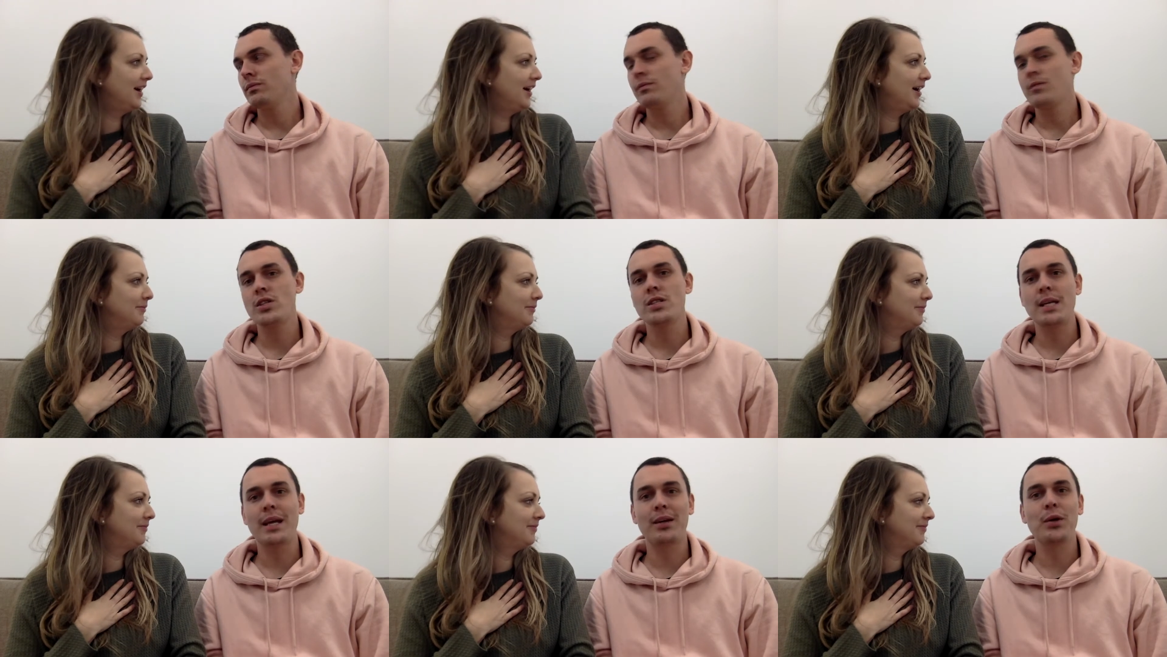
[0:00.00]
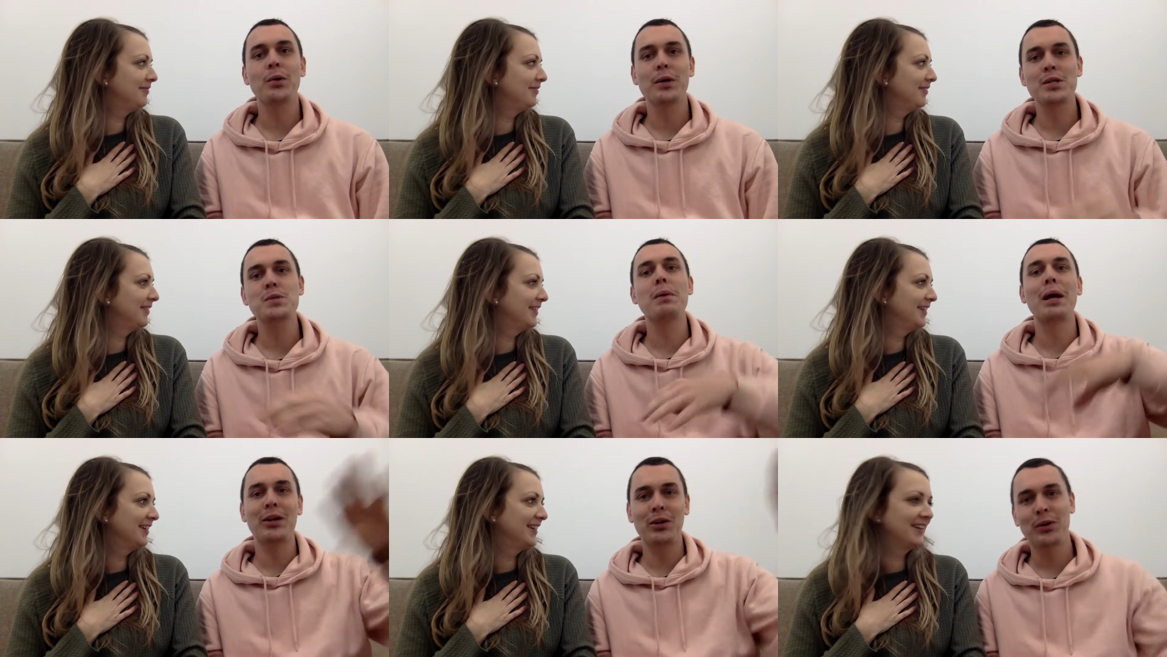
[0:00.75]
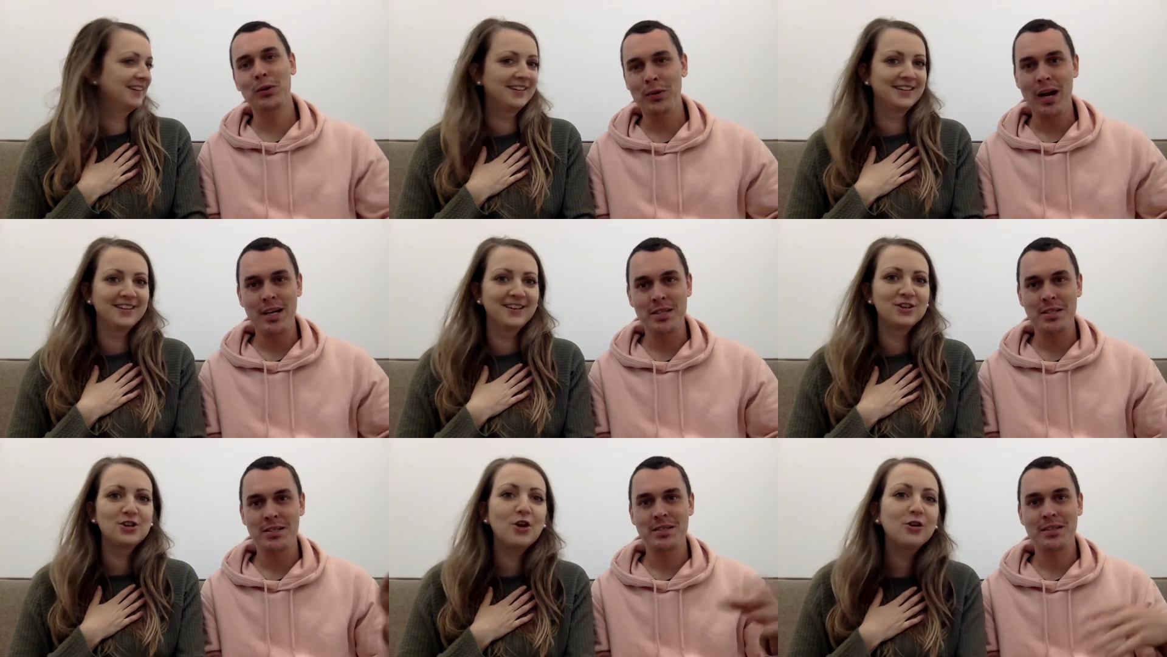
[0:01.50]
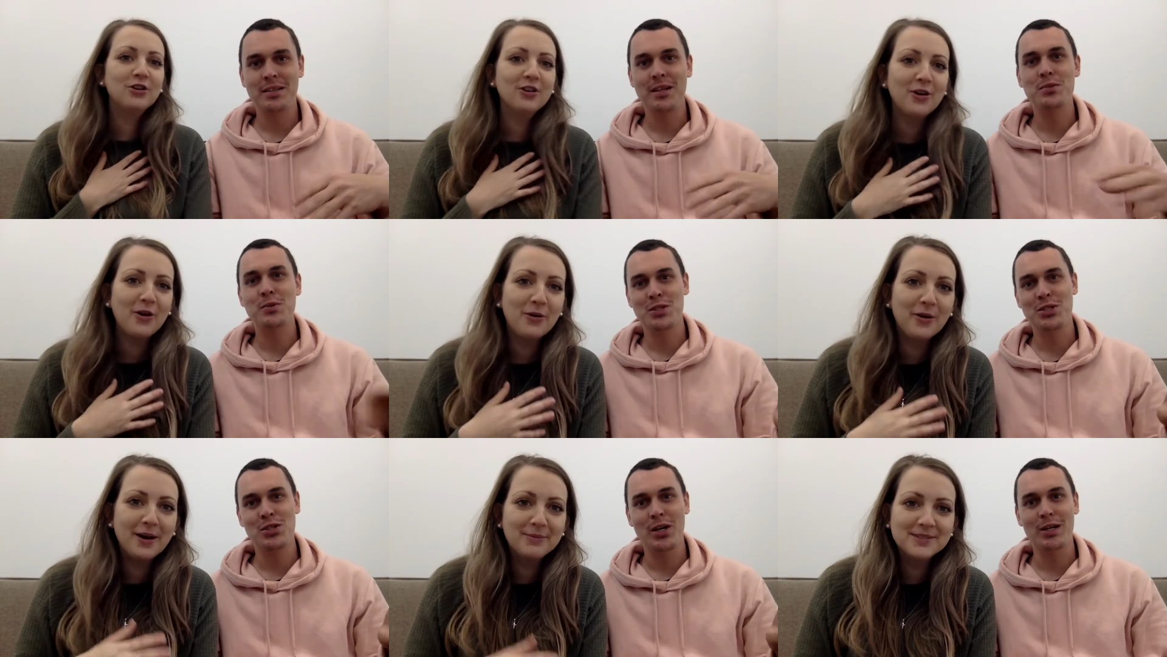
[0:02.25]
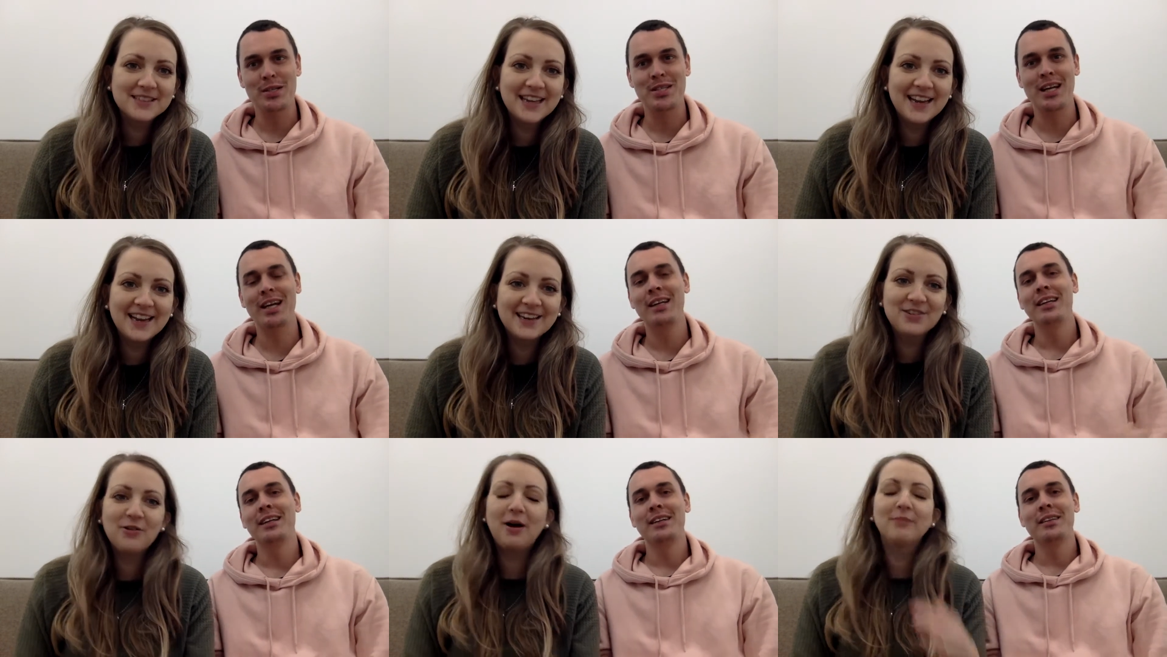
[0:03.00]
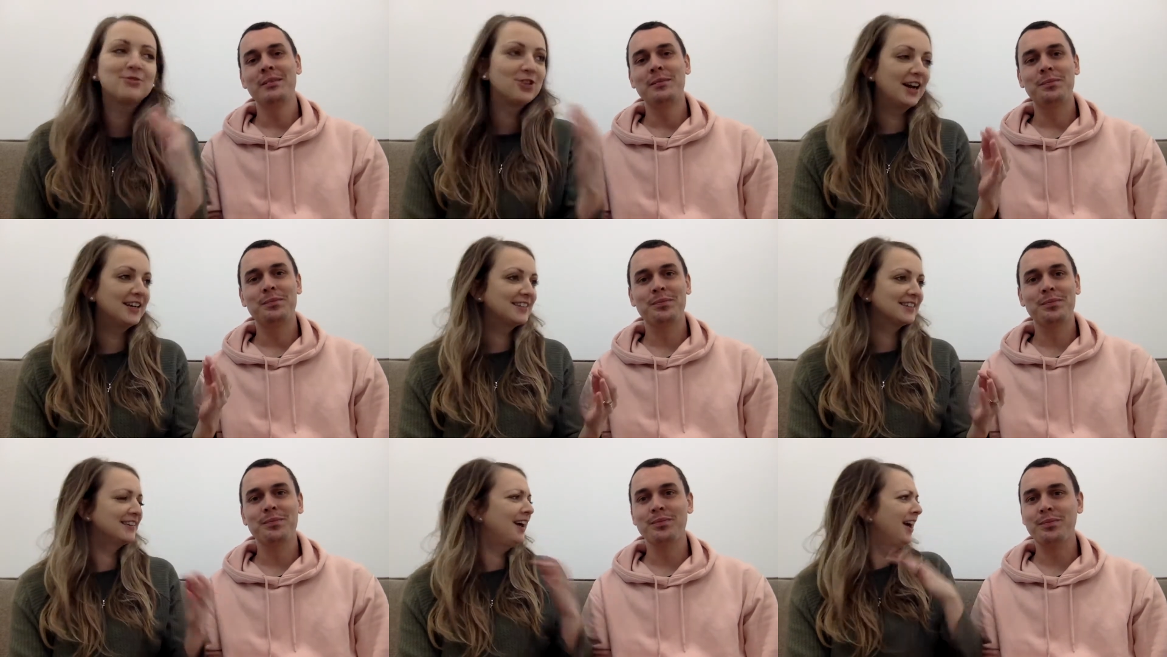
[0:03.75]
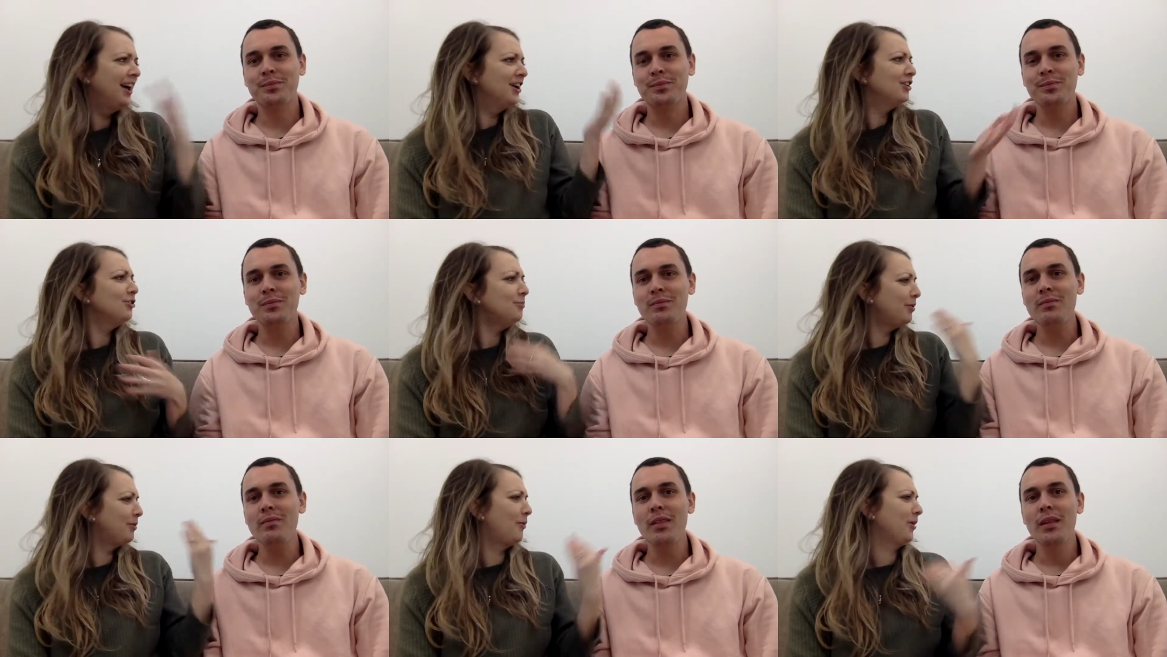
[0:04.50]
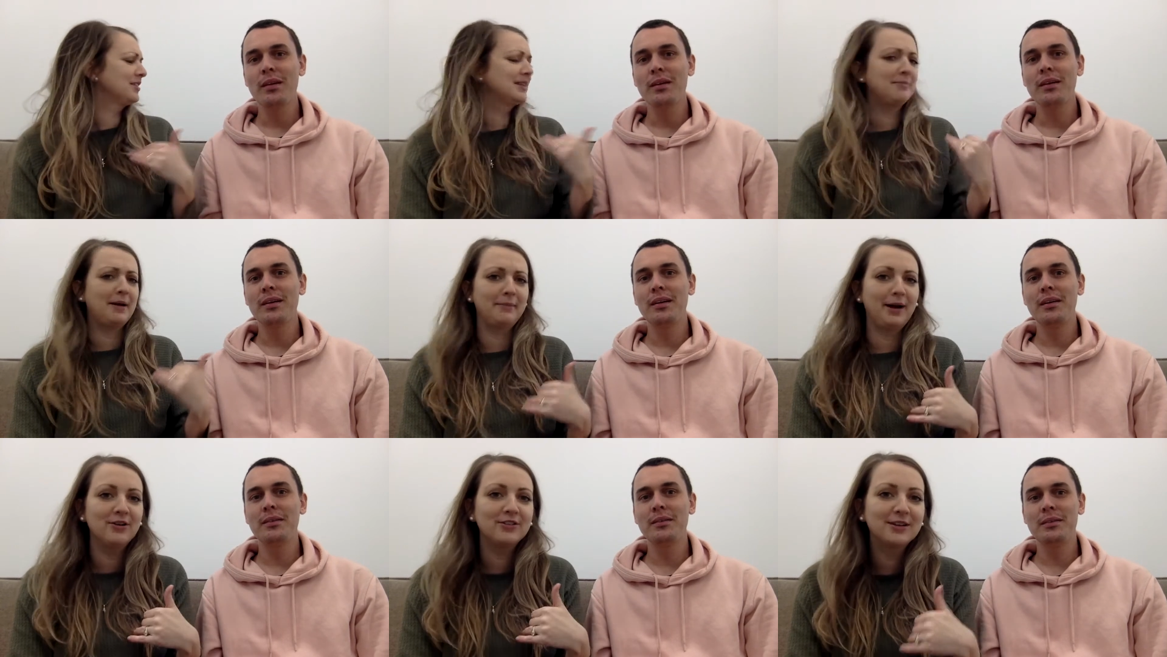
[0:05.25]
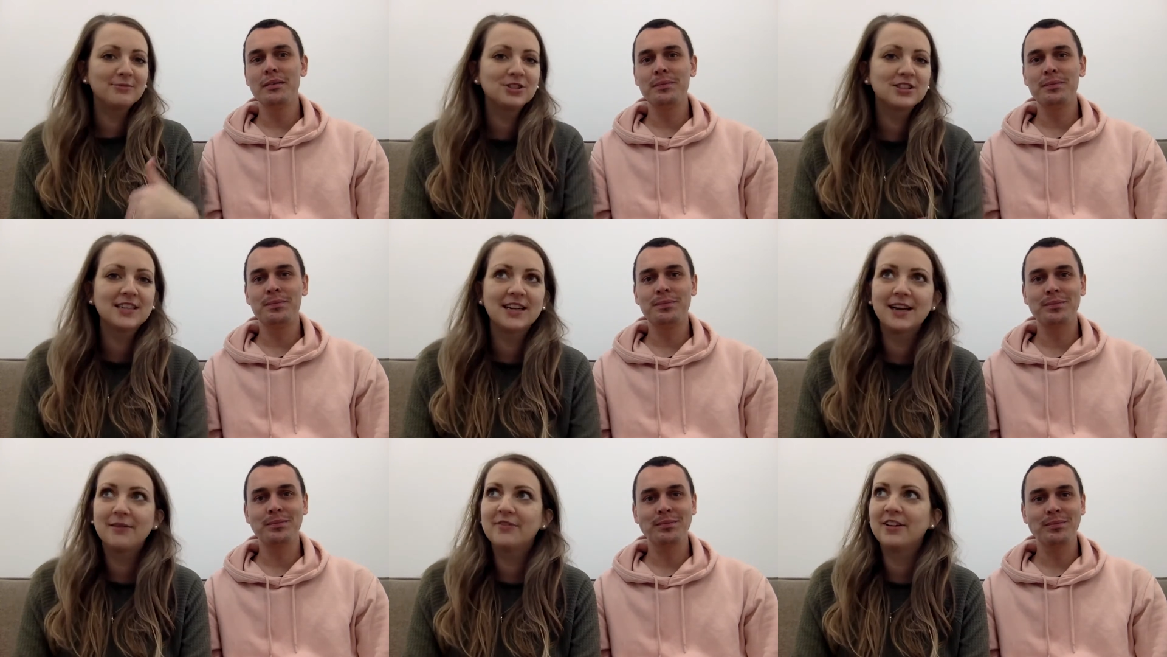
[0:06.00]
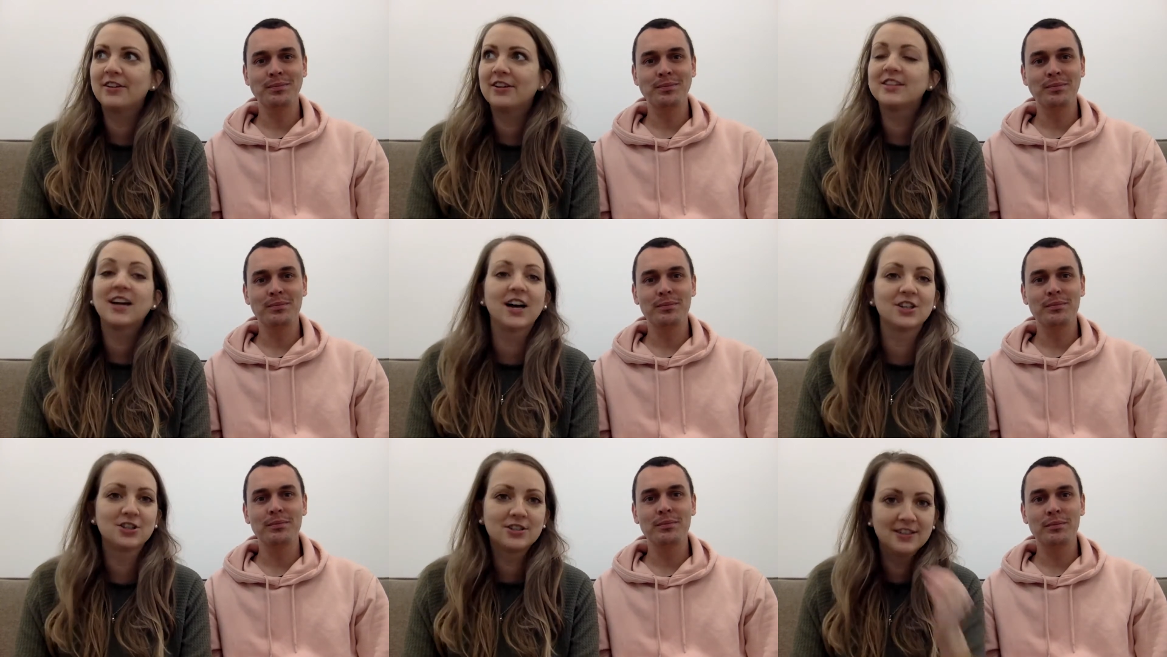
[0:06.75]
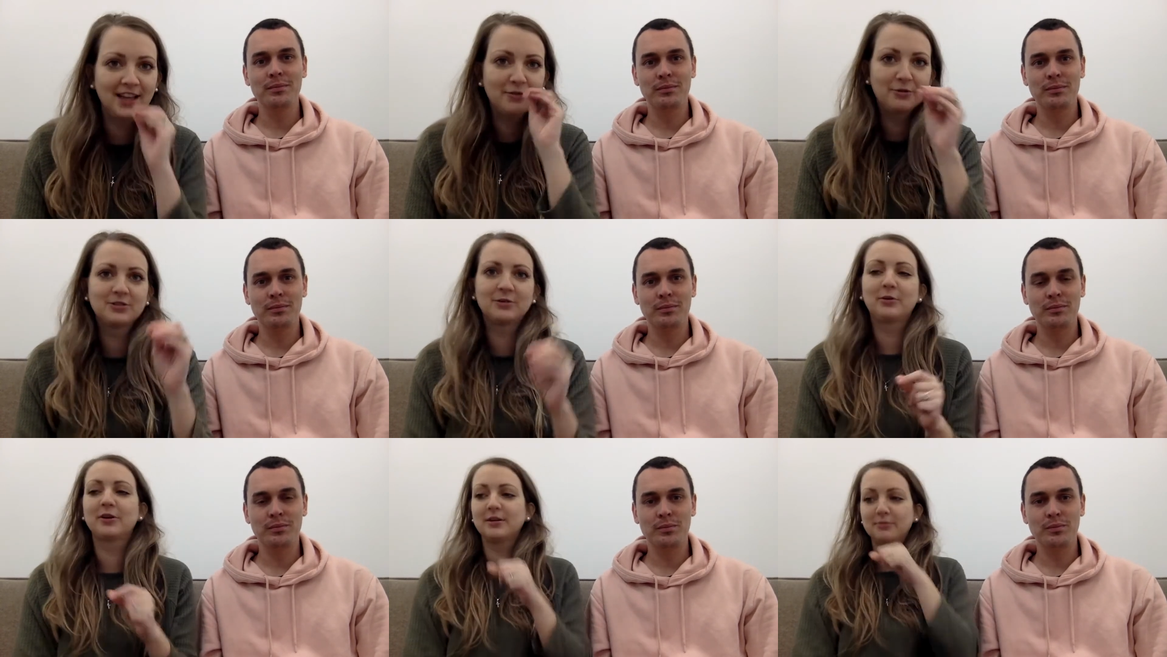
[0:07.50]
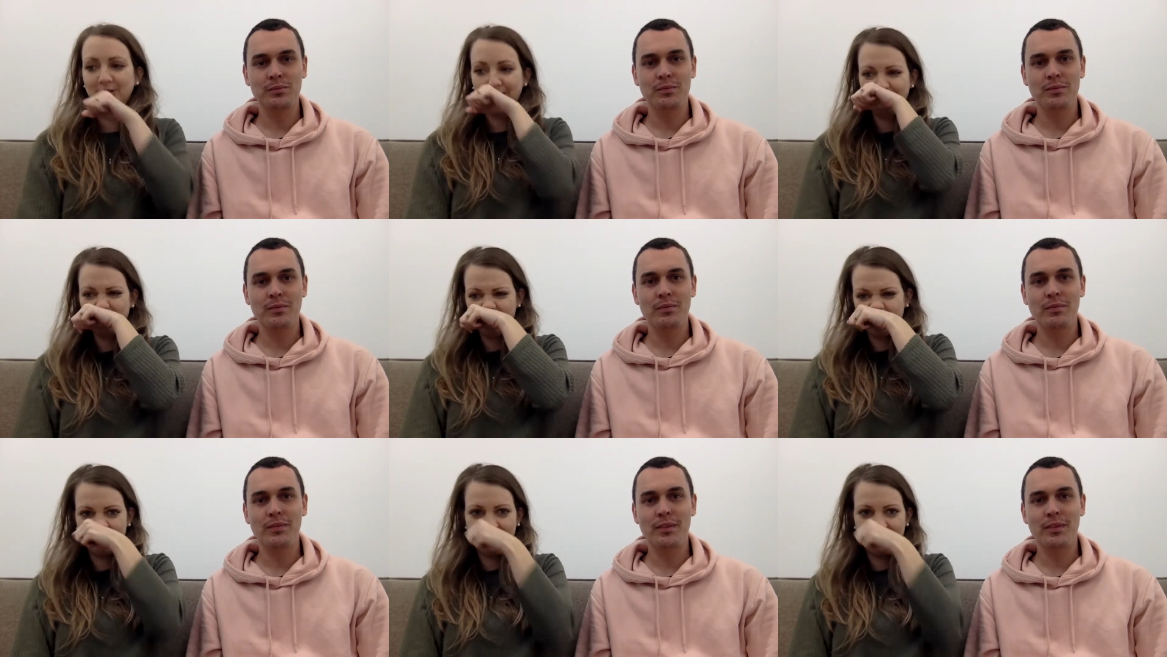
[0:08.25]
Speaker 1: She's saying go expand your horizons. No, no, no, That's no. I'm saying say.
Speaker 2: no. I'm trying to. Don't put words in my mouth. I'm just saying I'm very touched. That was the word I'm looking for.